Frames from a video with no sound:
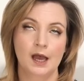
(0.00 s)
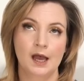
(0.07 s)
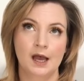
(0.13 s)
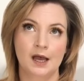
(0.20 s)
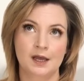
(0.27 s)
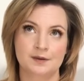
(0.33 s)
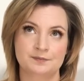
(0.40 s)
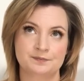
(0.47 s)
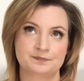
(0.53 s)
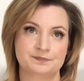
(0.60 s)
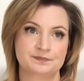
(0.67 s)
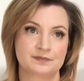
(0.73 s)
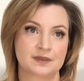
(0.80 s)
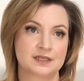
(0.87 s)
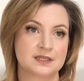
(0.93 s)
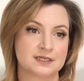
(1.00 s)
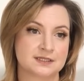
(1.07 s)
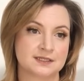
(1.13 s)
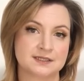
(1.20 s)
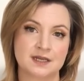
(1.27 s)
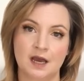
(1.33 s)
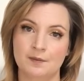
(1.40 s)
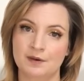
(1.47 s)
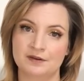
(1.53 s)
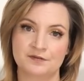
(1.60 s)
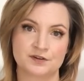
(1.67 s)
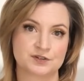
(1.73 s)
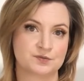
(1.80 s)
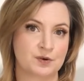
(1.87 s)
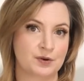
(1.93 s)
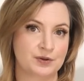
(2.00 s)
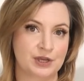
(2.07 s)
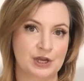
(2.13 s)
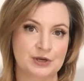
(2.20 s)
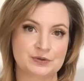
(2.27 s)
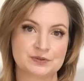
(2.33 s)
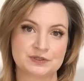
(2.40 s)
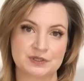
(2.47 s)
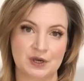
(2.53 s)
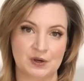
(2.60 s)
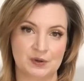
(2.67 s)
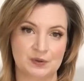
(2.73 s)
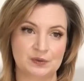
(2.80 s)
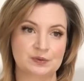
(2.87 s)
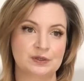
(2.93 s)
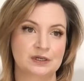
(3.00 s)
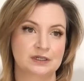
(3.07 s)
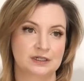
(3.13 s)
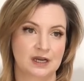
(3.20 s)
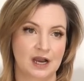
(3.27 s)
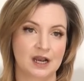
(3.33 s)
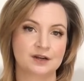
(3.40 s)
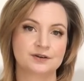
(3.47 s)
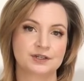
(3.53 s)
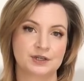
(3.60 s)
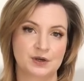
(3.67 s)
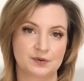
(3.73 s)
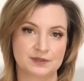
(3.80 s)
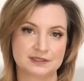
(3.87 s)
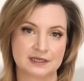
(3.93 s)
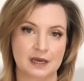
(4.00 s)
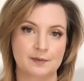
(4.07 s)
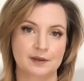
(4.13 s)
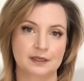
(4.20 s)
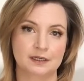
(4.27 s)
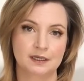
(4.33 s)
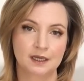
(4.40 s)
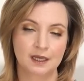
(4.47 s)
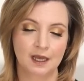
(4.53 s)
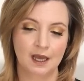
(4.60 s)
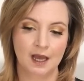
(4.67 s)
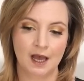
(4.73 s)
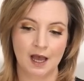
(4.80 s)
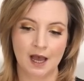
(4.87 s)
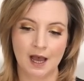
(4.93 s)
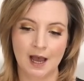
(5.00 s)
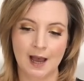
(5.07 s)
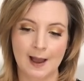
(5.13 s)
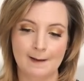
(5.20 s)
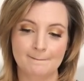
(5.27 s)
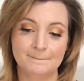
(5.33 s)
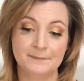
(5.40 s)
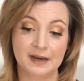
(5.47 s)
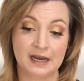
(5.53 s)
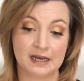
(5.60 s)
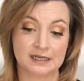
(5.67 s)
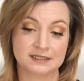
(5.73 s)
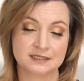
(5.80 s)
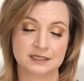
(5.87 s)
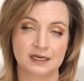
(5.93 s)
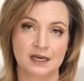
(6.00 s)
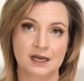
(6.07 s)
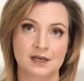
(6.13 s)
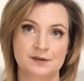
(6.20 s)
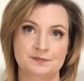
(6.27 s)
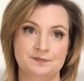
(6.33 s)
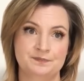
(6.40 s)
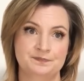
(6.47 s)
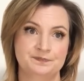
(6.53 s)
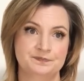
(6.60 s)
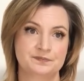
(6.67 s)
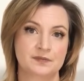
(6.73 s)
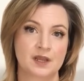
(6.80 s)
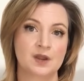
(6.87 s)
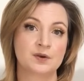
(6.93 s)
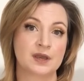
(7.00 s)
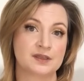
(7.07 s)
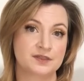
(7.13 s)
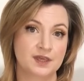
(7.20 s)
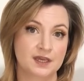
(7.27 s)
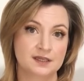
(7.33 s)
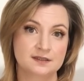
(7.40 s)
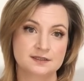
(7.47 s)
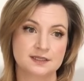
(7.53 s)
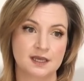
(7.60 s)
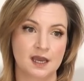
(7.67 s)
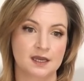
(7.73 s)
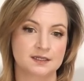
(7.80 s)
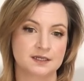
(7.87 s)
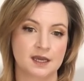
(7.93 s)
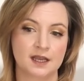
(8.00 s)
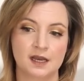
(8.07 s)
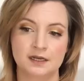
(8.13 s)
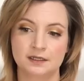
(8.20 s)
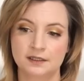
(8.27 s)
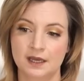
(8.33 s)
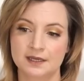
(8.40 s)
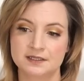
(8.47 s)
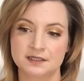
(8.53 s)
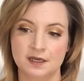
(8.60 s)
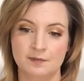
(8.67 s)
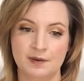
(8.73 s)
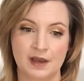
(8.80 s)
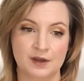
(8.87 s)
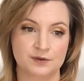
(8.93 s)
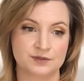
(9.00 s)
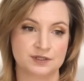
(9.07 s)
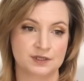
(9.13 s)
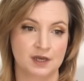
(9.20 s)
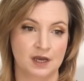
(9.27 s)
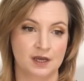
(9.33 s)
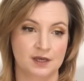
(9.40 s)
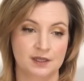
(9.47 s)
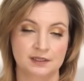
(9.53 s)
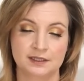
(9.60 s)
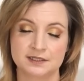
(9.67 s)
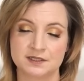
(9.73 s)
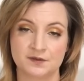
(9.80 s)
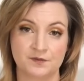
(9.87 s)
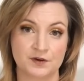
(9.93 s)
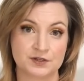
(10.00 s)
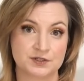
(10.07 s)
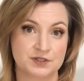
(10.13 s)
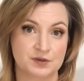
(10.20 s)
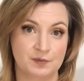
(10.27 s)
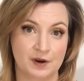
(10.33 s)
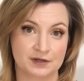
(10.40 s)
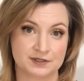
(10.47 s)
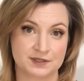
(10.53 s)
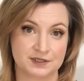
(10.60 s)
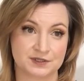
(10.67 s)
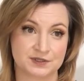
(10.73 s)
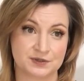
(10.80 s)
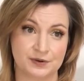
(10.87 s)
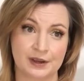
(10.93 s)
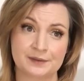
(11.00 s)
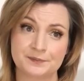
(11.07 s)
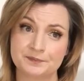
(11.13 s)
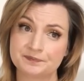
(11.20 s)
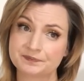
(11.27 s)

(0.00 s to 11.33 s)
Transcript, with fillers: Um, this is not my first rodeo, so I already know what's coming. Uh, but, um, okay, things that I kind of liked about uh, at least the first two parts of this story.